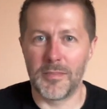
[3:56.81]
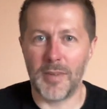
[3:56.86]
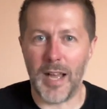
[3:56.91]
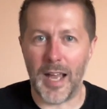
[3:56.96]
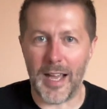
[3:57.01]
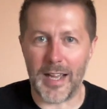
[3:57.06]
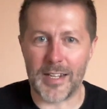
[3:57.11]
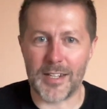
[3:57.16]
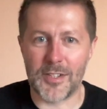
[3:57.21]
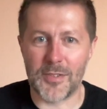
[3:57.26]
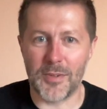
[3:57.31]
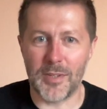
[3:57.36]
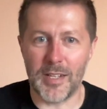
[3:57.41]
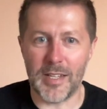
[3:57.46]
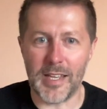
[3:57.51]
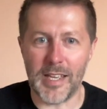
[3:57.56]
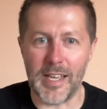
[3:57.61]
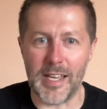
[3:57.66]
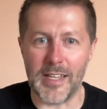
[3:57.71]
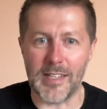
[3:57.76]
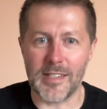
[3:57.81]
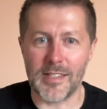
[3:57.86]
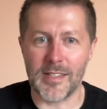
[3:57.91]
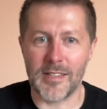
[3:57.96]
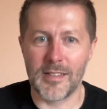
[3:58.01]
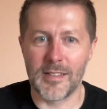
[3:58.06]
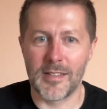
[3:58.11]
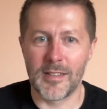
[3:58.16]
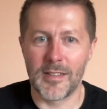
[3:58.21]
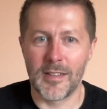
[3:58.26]
actually is,
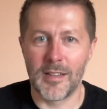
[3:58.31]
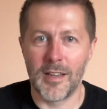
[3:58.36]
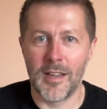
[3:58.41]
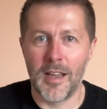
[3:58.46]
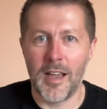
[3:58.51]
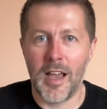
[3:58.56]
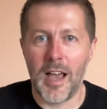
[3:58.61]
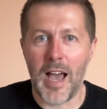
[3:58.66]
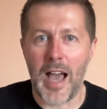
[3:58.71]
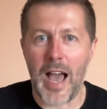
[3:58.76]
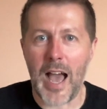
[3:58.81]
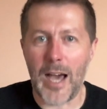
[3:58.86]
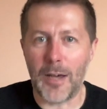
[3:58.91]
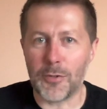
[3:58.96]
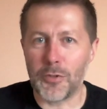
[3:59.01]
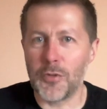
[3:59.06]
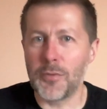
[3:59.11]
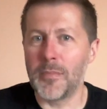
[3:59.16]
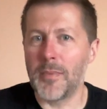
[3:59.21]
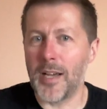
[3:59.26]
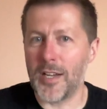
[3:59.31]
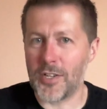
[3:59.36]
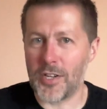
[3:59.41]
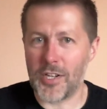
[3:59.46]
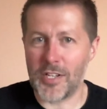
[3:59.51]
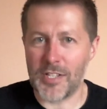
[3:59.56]
how to measure